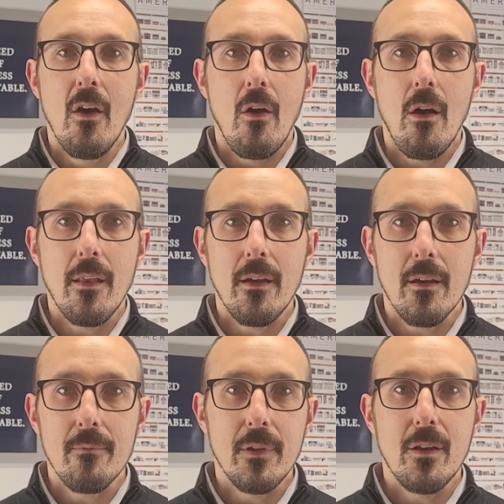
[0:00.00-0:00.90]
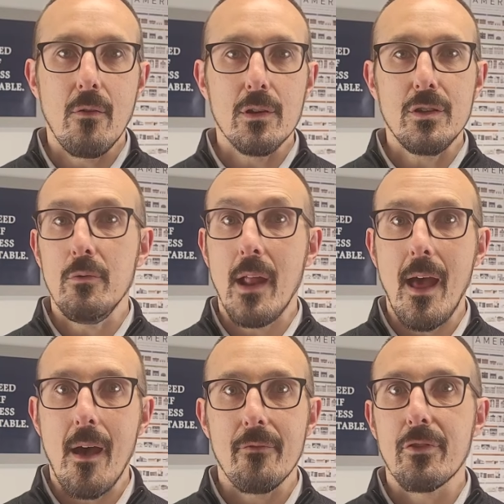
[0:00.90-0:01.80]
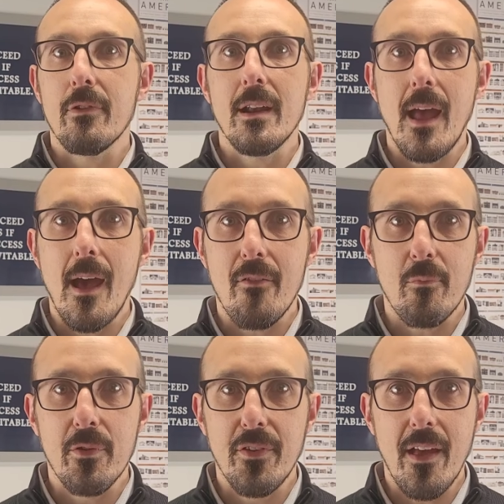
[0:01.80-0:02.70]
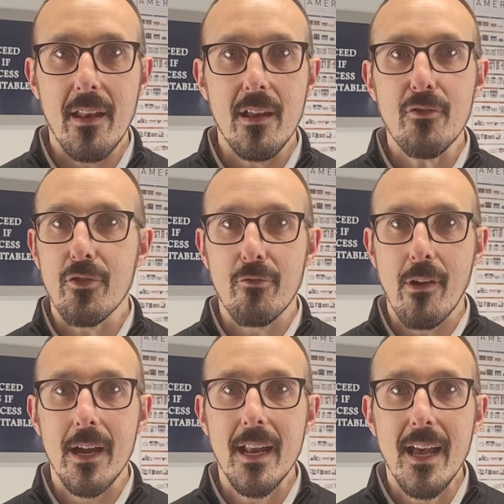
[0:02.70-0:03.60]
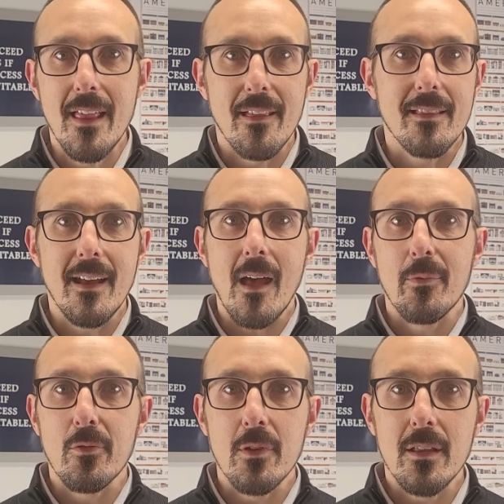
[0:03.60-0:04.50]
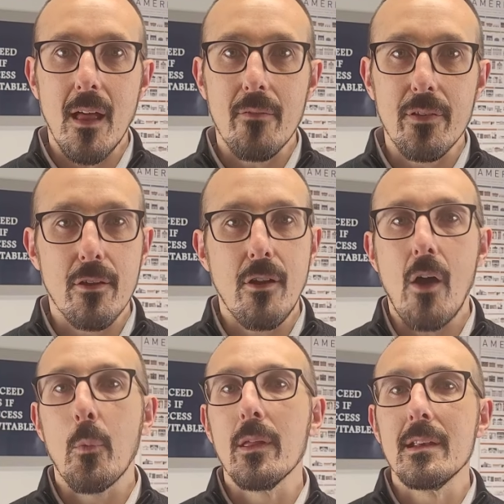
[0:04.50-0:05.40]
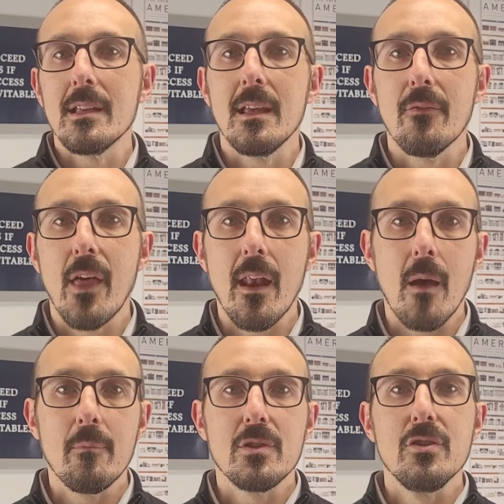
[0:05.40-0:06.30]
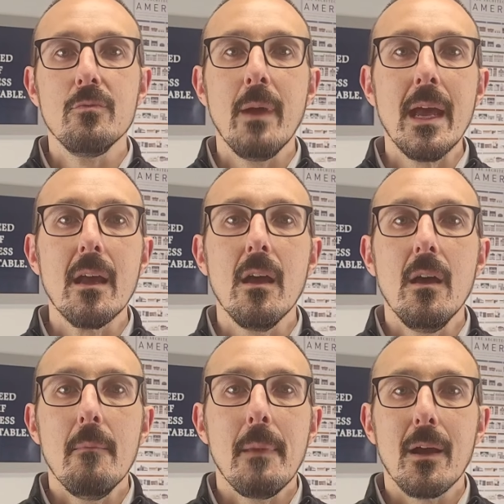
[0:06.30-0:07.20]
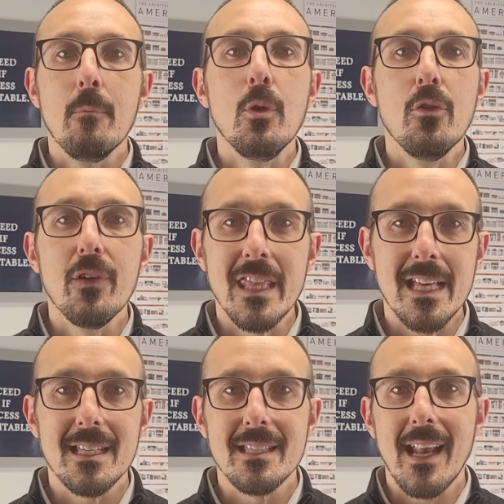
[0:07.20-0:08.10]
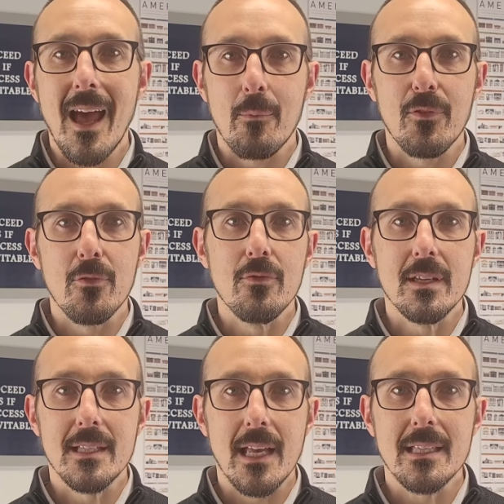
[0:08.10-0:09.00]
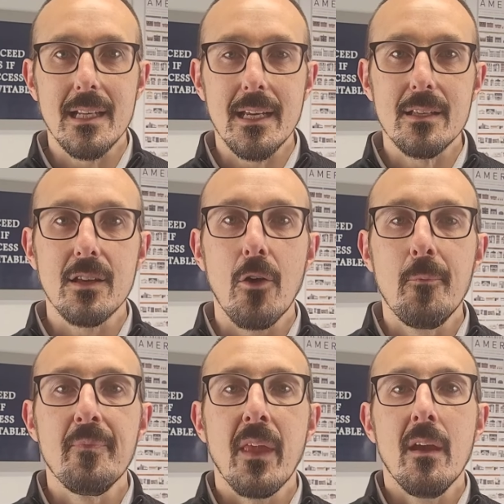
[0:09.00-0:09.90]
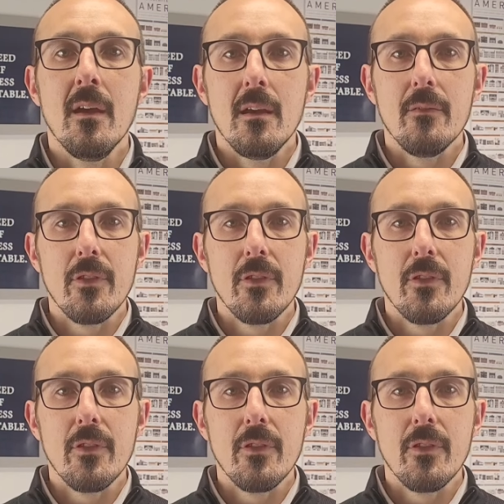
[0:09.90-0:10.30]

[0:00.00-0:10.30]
on a 2.5%, 3.5% interest rate that they absolutely love, and they're not willing to give that up to make a move unless it's an absolute necessity. So even